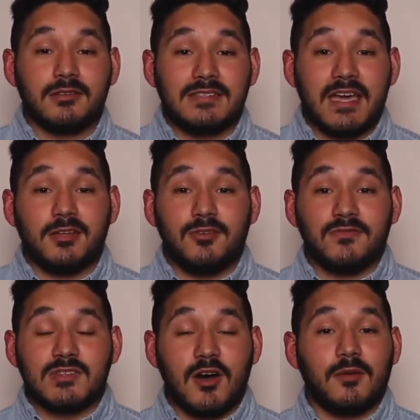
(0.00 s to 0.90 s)
Dad,
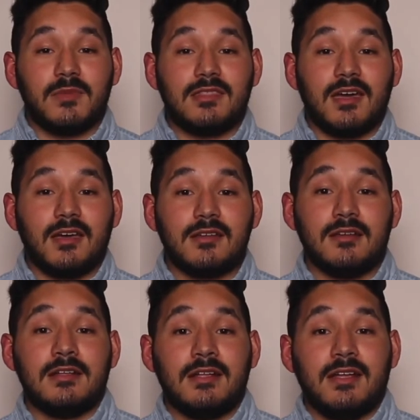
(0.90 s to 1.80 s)
you've taught me
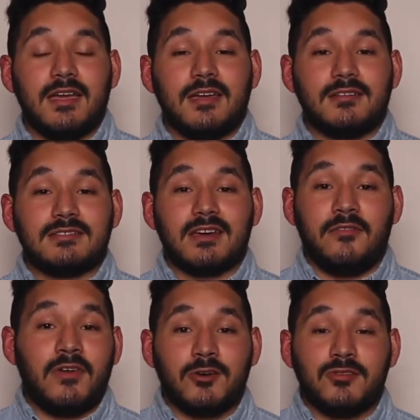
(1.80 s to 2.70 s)
that, and I
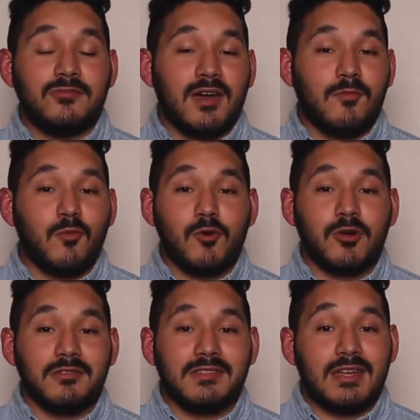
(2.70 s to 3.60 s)
value that
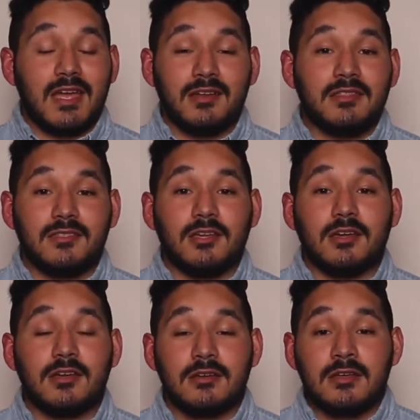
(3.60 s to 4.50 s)
more than
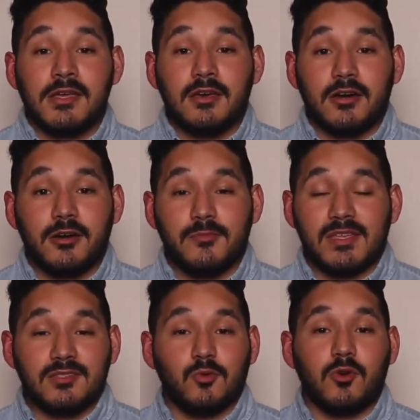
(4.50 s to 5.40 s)
anything
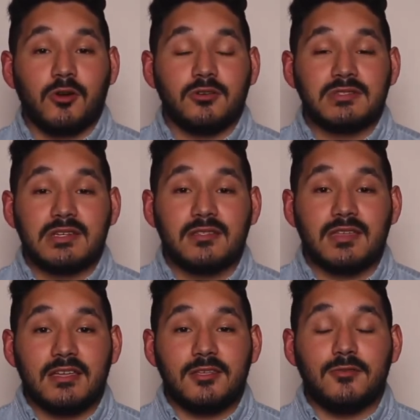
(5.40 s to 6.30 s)
in the world.
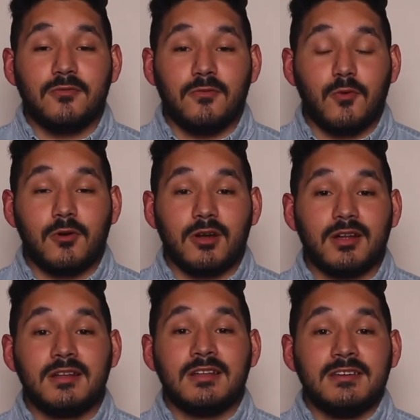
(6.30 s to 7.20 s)
Thank you
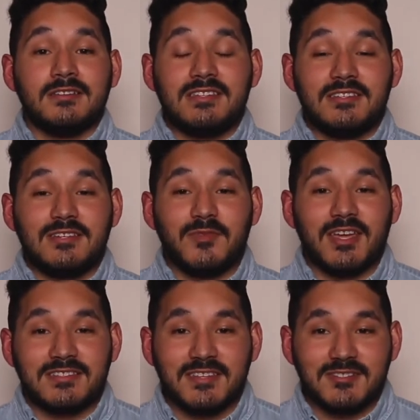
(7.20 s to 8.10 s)
for teaching me
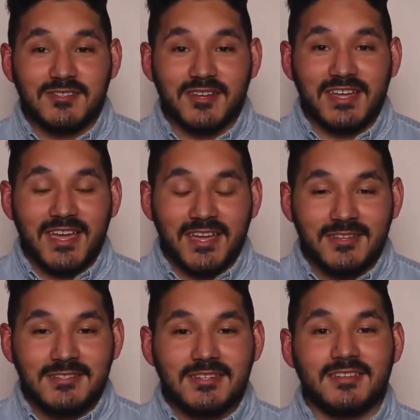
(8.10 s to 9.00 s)
at such a young
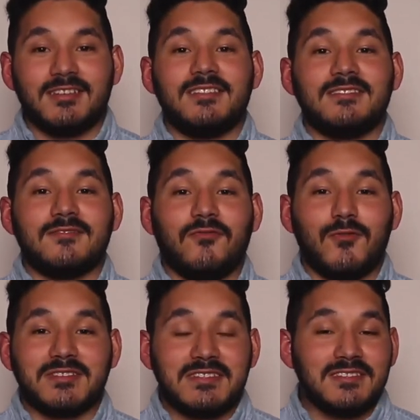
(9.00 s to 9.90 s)
age, and
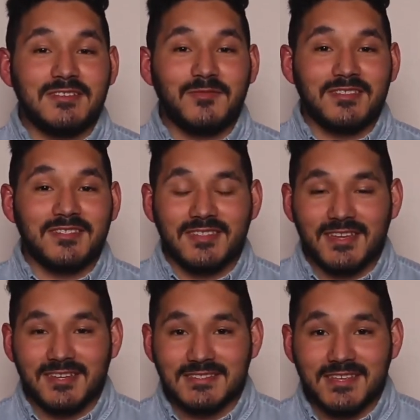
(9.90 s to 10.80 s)
for teaching me the
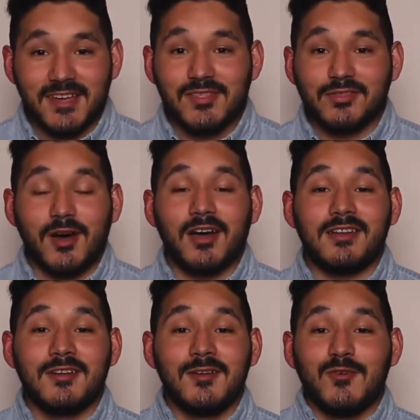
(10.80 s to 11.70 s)
things that I
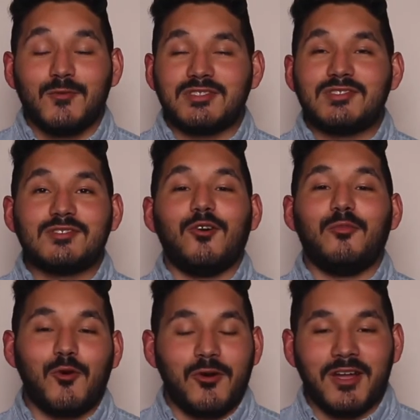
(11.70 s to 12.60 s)
thought were so
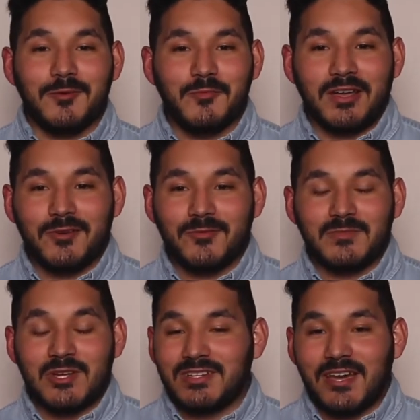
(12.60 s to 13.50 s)
boring
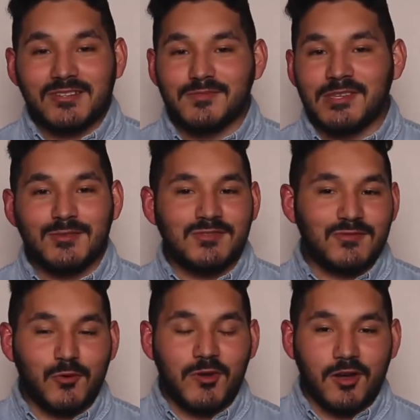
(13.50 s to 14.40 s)
but turned out to be
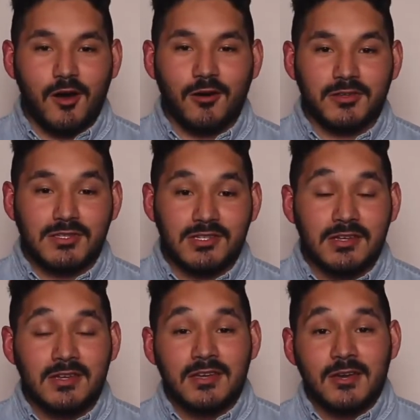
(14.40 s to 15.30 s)
useful in college.
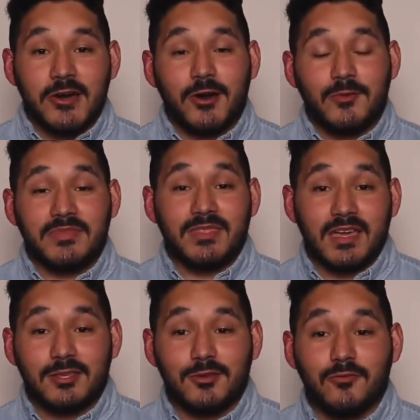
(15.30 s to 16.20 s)

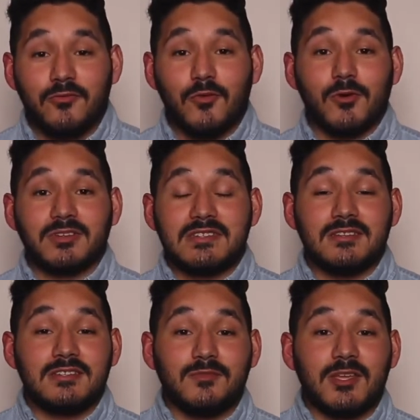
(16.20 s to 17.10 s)
Thank you for
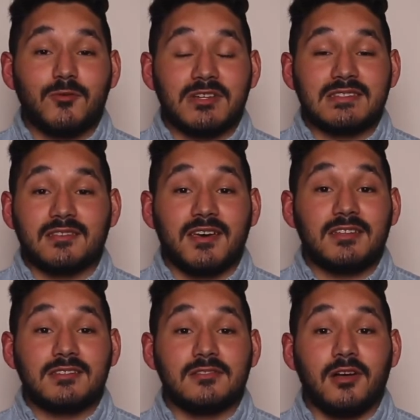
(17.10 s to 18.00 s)
teaching me what it's
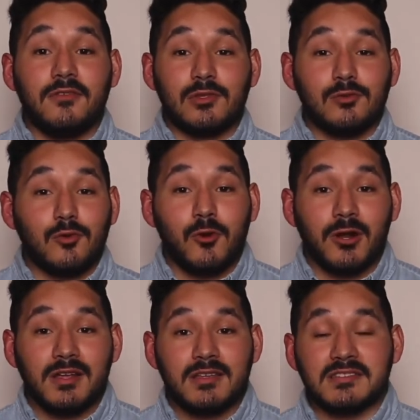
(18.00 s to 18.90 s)
like to love the
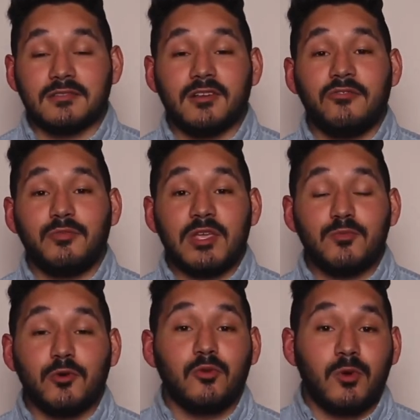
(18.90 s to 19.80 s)
Lord and to love
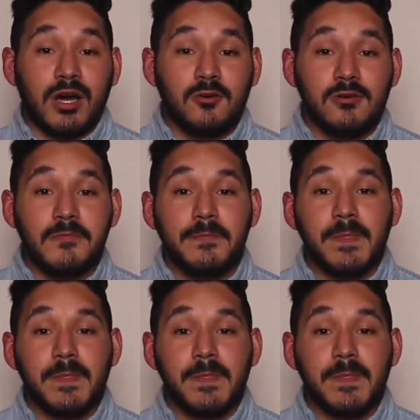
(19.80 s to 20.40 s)
people well.